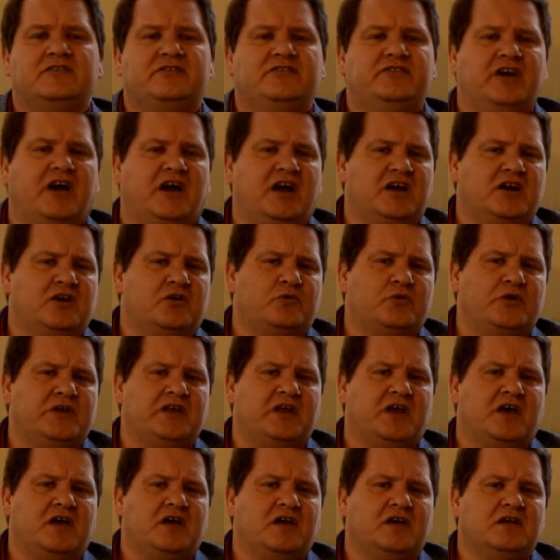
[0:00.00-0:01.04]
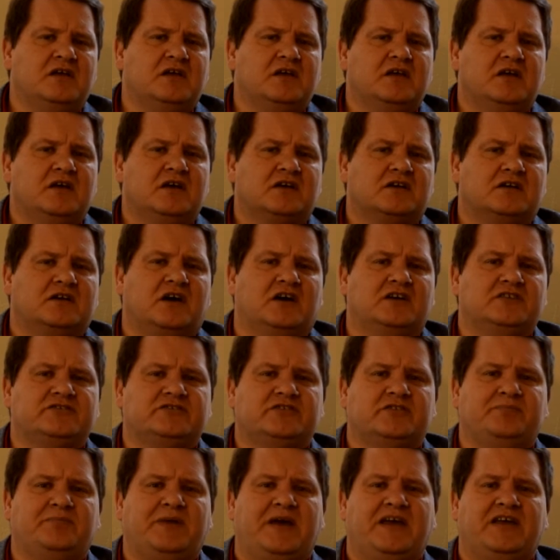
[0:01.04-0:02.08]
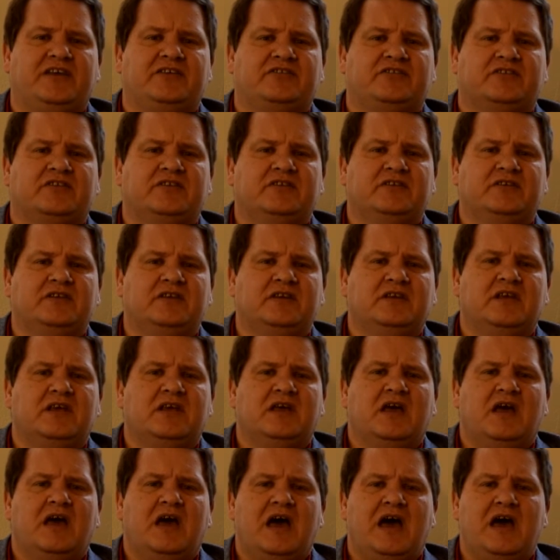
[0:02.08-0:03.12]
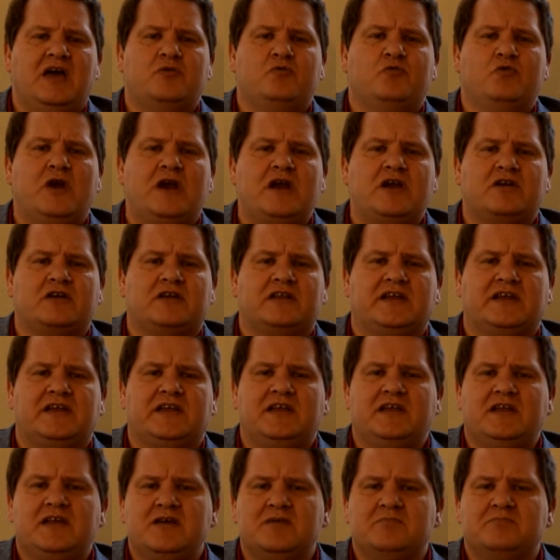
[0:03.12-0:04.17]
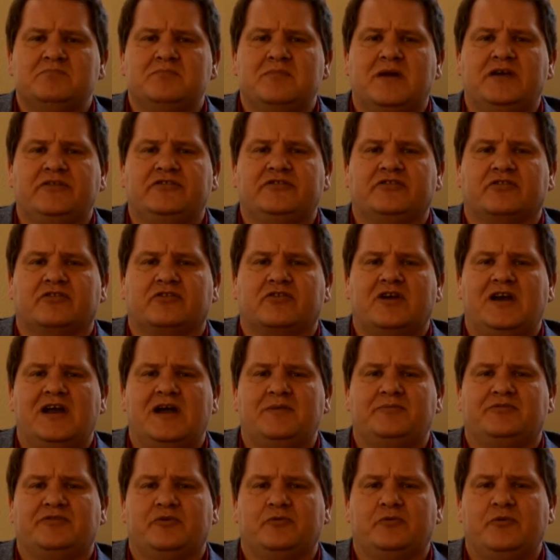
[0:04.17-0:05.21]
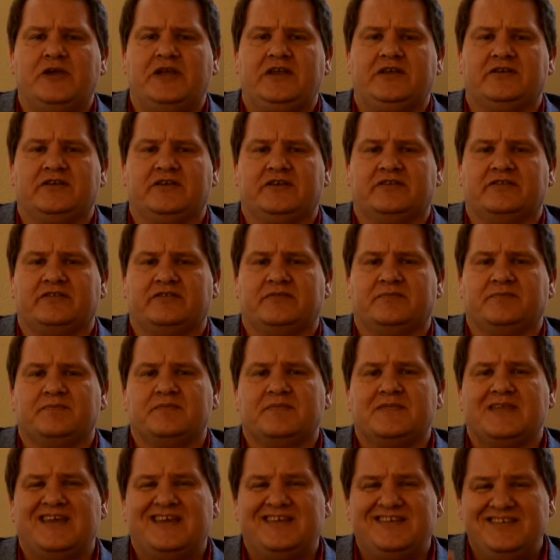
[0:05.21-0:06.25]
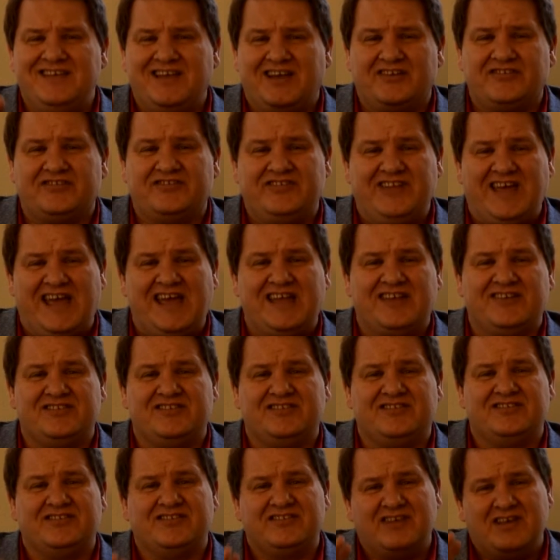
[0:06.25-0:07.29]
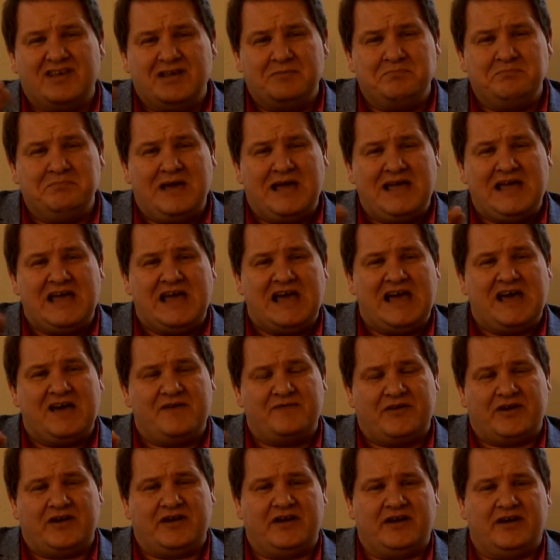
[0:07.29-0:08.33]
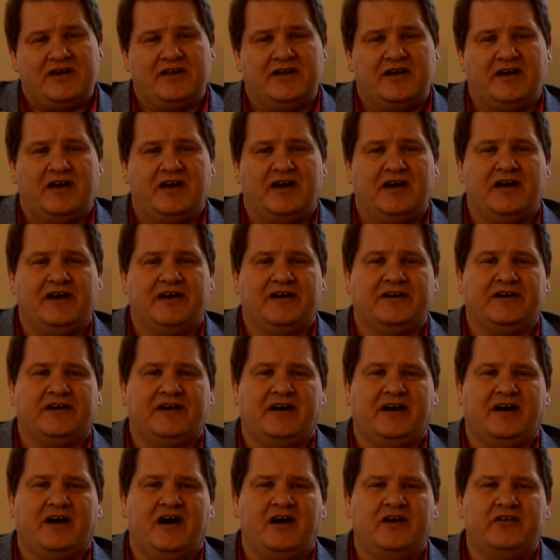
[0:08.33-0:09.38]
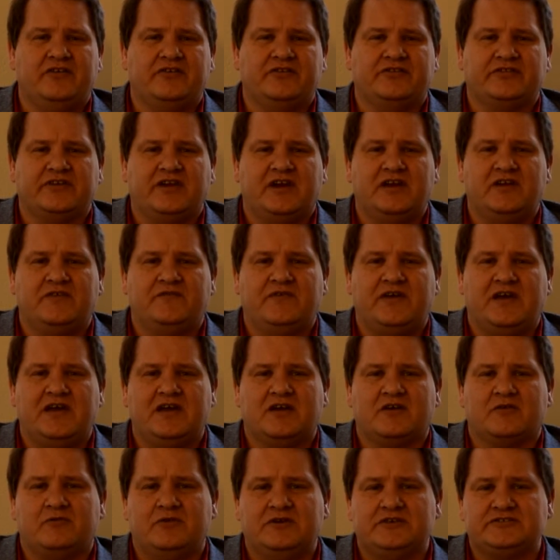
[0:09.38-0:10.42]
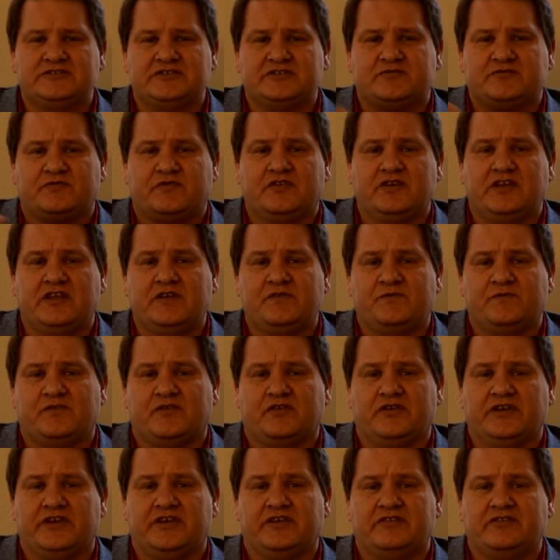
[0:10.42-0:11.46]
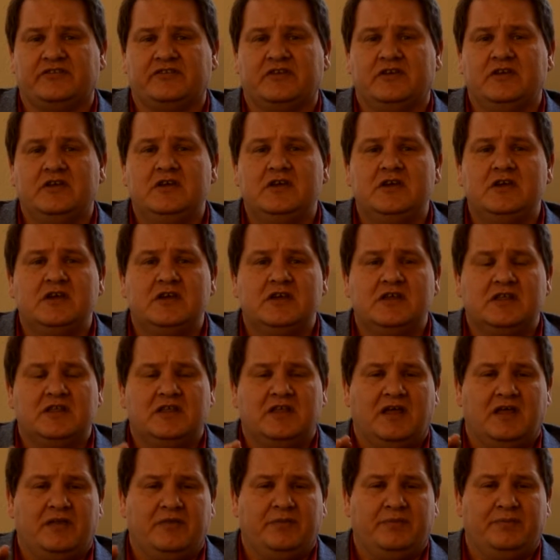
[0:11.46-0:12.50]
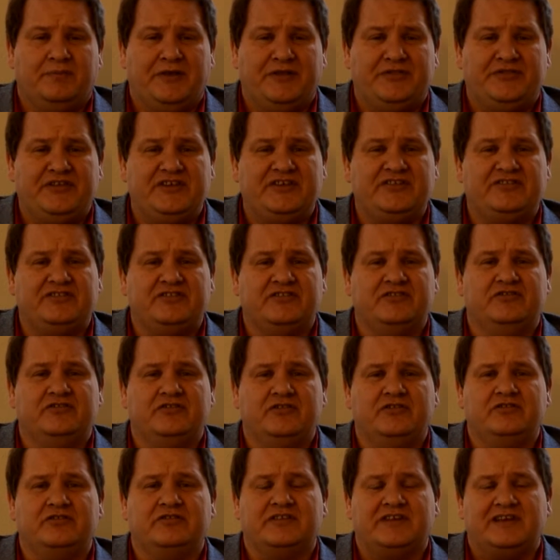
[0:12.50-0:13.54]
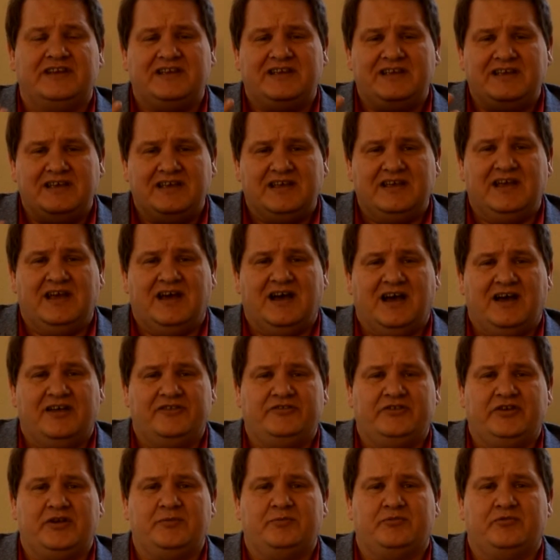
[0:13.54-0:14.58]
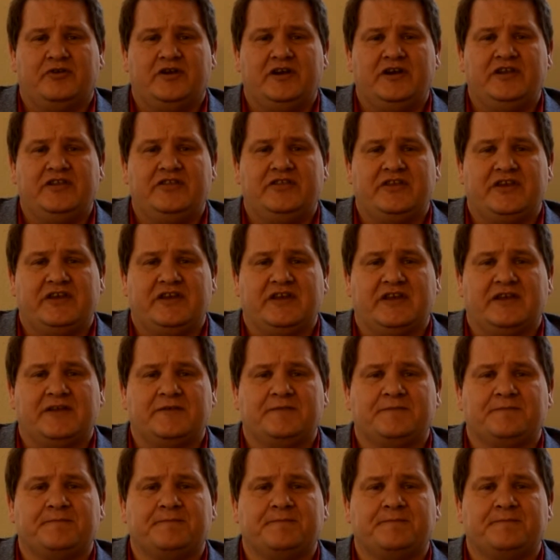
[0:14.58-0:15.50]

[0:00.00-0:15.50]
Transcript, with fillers: diarrhea, constipation, and rarely muscle cramps and weakness. Now, statins may have a, a other side effect, which is forgetfulness, but this is usually a temporary thing.